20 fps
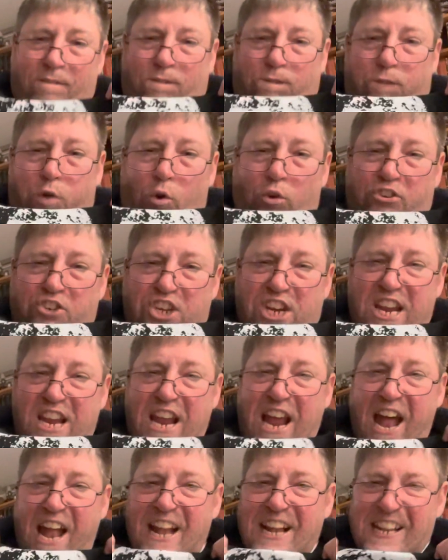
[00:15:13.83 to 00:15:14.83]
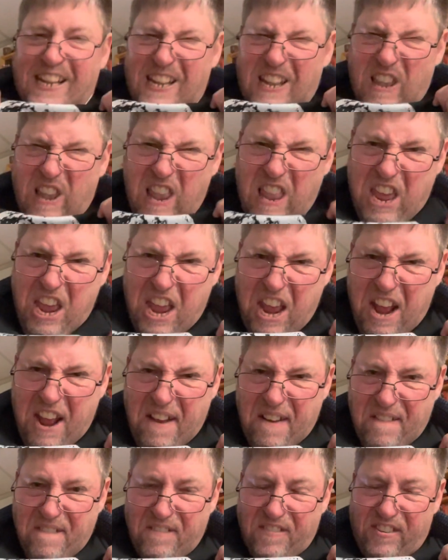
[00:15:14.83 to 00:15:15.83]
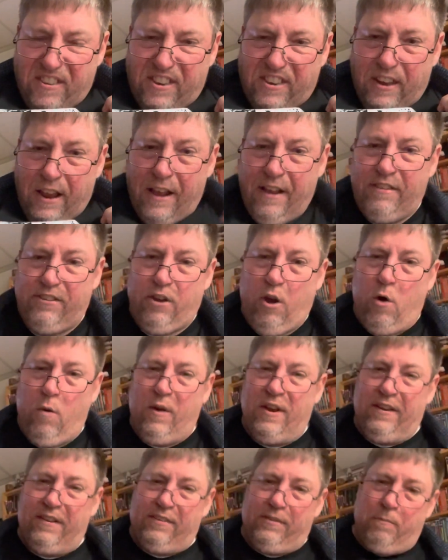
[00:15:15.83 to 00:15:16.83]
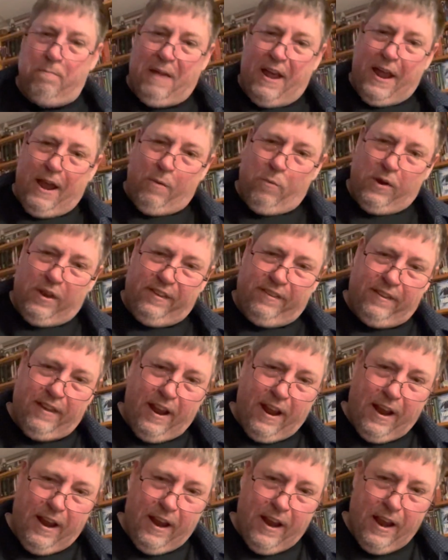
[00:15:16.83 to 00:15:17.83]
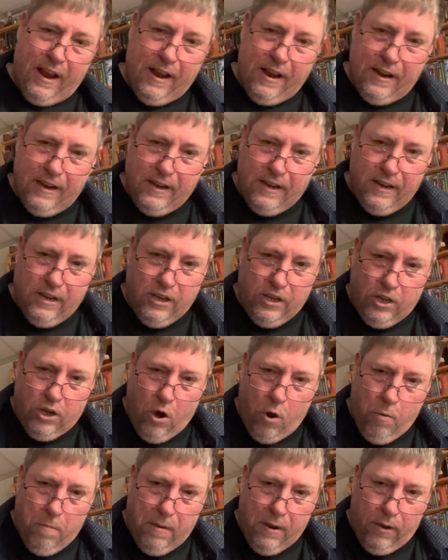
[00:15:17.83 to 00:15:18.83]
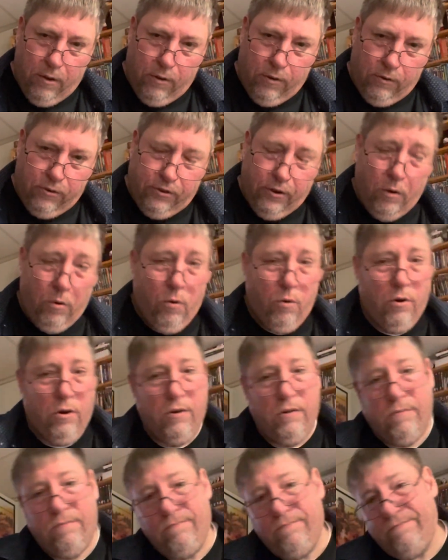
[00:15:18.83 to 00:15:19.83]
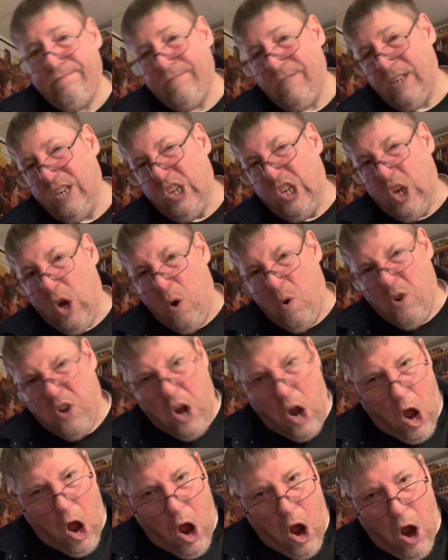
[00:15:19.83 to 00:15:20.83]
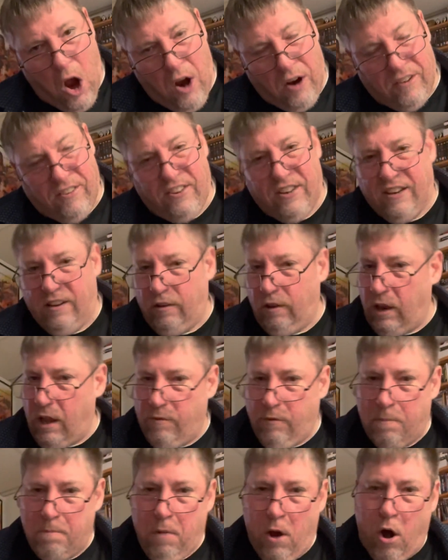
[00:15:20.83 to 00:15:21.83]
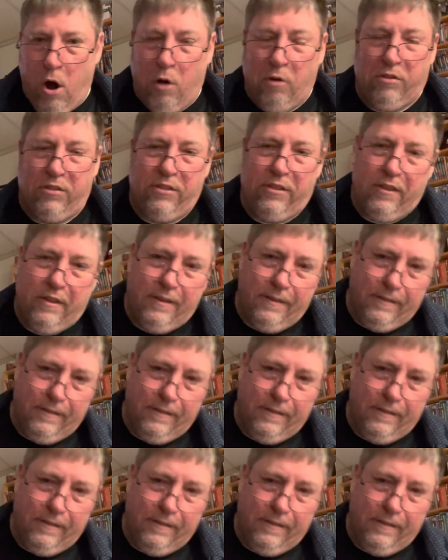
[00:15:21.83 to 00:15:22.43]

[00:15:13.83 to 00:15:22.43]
Fulci lives. As always, man, we say go Bills or go Dogs. Love them both.